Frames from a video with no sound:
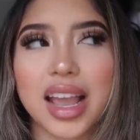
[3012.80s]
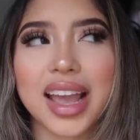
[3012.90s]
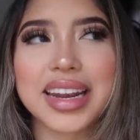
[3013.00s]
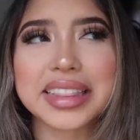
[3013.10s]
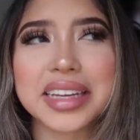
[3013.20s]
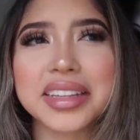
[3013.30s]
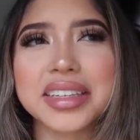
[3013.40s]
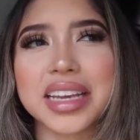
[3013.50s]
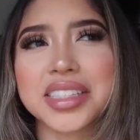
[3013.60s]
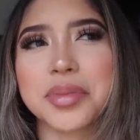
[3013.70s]
at the end of
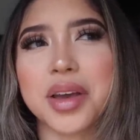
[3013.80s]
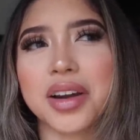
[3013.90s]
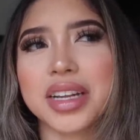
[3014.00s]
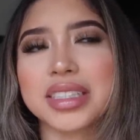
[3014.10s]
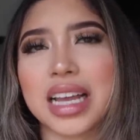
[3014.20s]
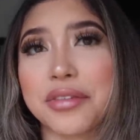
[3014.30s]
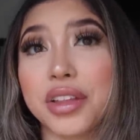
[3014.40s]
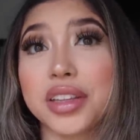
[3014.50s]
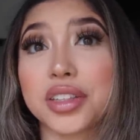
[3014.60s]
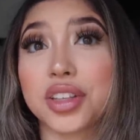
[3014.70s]
the day, to be honest, I
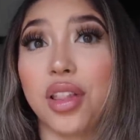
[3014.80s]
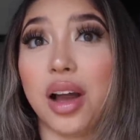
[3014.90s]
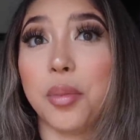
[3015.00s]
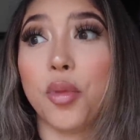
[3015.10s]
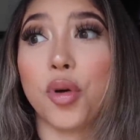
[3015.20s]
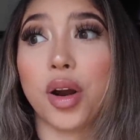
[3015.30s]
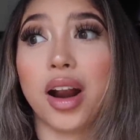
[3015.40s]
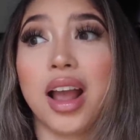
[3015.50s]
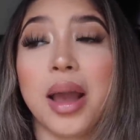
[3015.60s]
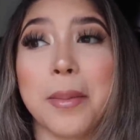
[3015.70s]
feel like there's a lot
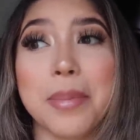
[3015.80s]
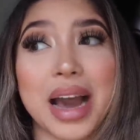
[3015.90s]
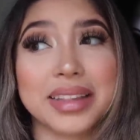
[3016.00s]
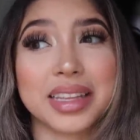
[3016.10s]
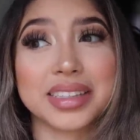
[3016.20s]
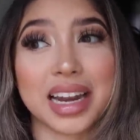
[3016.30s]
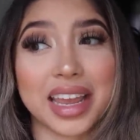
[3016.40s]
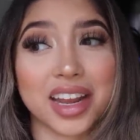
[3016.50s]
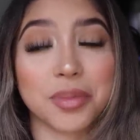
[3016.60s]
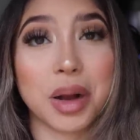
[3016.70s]
more bad things that
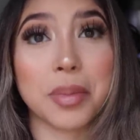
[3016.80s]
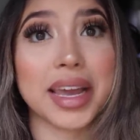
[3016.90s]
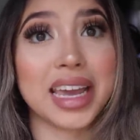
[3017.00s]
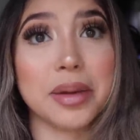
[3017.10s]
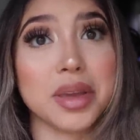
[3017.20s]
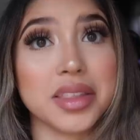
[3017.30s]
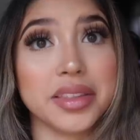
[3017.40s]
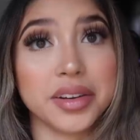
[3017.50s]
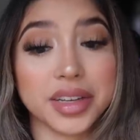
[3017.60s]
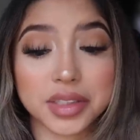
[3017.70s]
I hear about Miami
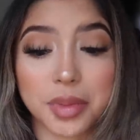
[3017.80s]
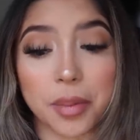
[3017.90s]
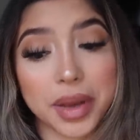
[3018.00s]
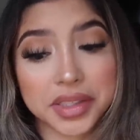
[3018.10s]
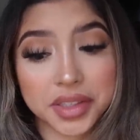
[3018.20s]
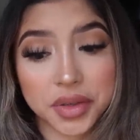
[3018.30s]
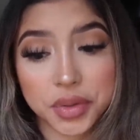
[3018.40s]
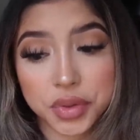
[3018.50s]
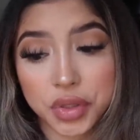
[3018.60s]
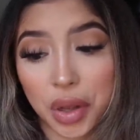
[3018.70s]
than there is about
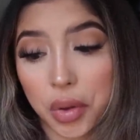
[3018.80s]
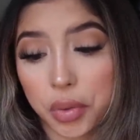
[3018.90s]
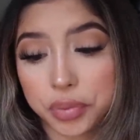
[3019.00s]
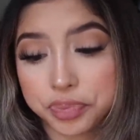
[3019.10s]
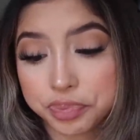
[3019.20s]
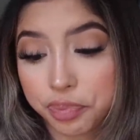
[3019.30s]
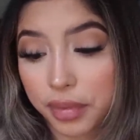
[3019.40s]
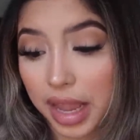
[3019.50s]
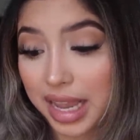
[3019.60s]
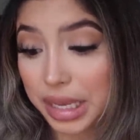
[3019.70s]
Mexico. So
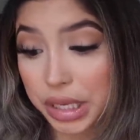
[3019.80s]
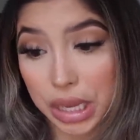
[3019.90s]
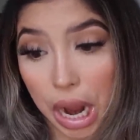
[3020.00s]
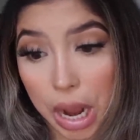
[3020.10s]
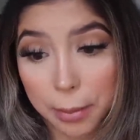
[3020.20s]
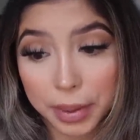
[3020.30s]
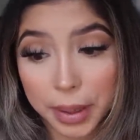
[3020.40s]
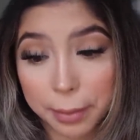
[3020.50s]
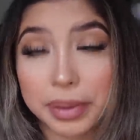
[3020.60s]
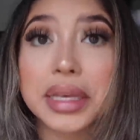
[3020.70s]
yeah,
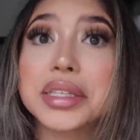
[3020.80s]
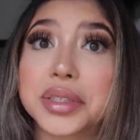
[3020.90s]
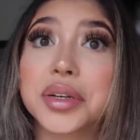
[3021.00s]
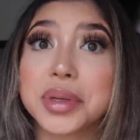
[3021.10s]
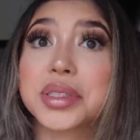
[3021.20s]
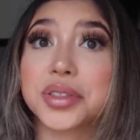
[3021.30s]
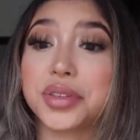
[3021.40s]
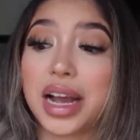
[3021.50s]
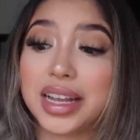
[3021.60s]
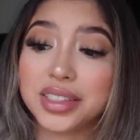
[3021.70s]
but please do your research,
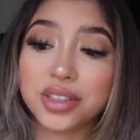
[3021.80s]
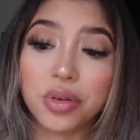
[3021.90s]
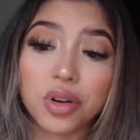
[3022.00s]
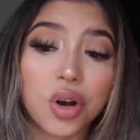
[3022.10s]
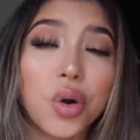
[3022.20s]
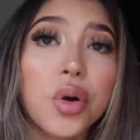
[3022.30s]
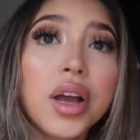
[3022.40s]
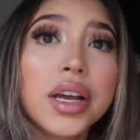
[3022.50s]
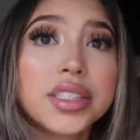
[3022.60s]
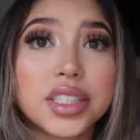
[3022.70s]
you guys. Don't go
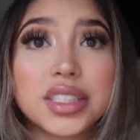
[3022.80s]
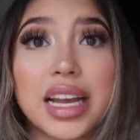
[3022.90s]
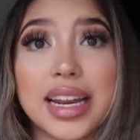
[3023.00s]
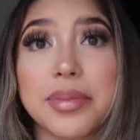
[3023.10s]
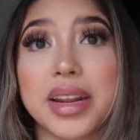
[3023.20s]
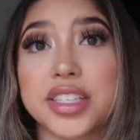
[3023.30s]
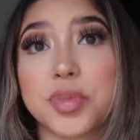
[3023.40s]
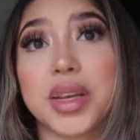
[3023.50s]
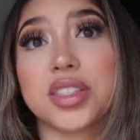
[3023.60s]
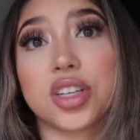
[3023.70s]
just to anybody
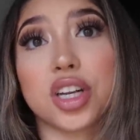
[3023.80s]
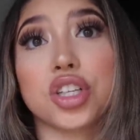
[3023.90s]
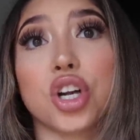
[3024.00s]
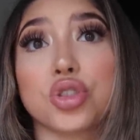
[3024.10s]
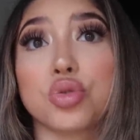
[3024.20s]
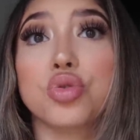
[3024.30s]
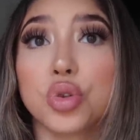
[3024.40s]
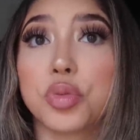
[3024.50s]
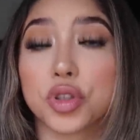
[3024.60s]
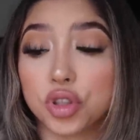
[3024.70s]
just because they're going to charge you
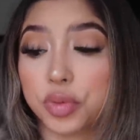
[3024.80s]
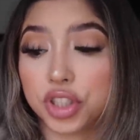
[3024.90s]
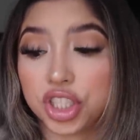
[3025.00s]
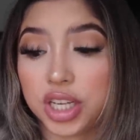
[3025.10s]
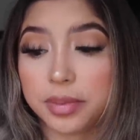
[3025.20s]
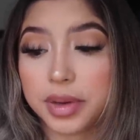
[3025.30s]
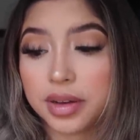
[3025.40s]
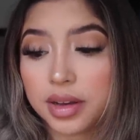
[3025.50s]
super, super cheap.